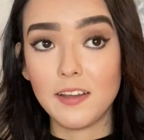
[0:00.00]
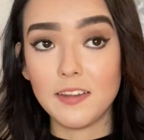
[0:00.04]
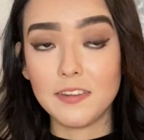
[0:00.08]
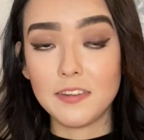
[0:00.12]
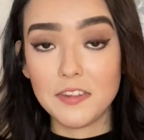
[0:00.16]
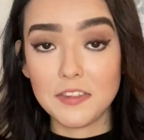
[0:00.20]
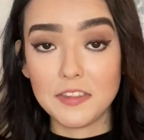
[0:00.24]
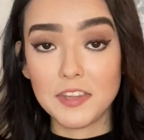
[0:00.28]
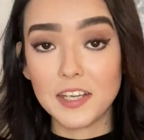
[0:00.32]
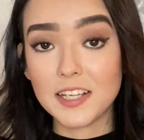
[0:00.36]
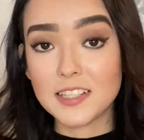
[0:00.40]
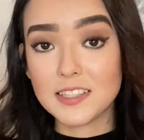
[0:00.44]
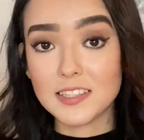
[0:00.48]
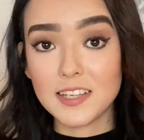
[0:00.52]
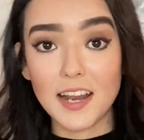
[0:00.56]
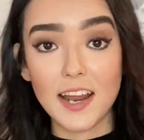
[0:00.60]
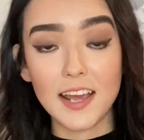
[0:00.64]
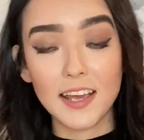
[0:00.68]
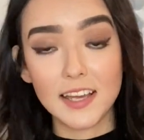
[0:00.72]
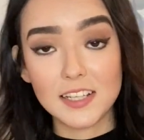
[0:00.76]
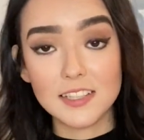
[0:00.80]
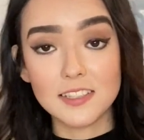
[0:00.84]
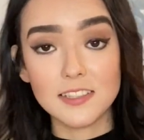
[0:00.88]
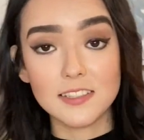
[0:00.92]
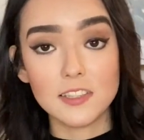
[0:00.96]
the things that
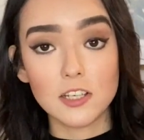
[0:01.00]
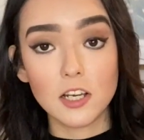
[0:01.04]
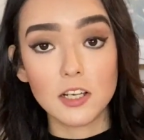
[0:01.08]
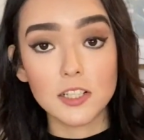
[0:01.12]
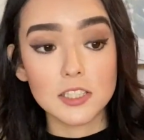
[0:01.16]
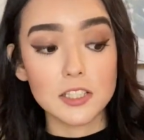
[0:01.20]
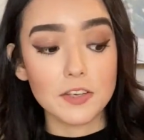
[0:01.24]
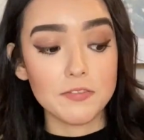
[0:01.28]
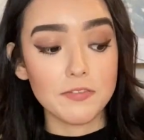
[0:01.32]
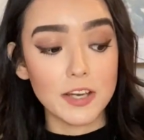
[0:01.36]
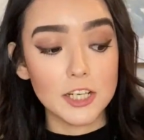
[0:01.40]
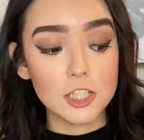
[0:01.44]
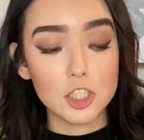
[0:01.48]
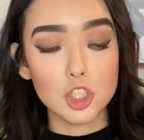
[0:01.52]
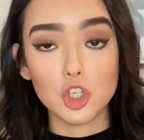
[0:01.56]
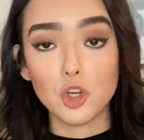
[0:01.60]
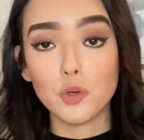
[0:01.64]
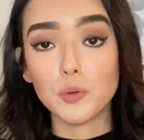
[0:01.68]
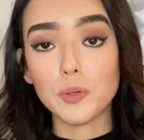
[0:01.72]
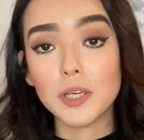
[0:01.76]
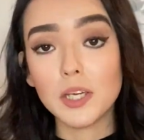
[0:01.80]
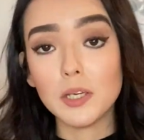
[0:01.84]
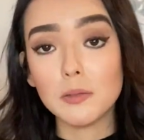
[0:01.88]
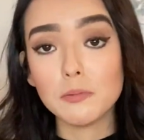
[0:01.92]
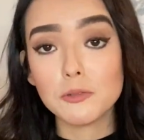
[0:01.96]
I can deduct if I
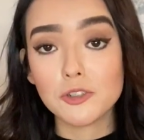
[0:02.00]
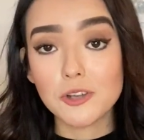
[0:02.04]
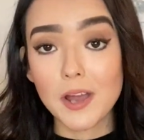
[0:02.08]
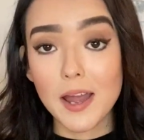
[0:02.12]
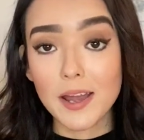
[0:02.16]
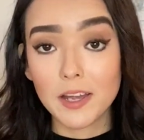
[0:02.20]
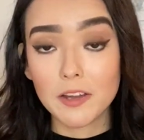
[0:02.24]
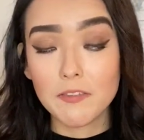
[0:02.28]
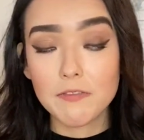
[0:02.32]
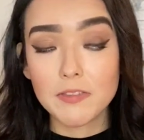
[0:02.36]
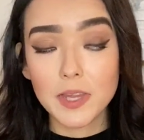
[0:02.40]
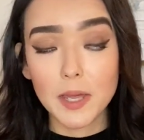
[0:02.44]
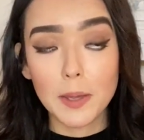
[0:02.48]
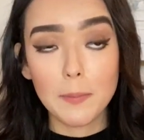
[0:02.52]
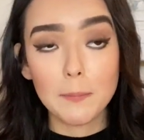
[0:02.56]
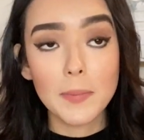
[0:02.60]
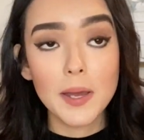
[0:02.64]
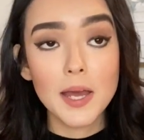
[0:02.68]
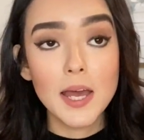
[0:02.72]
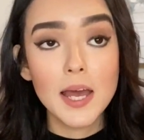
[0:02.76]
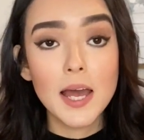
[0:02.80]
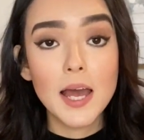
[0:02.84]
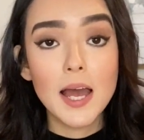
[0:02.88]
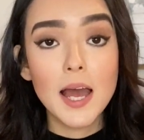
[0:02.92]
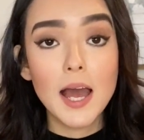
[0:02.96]
don't keep track of them.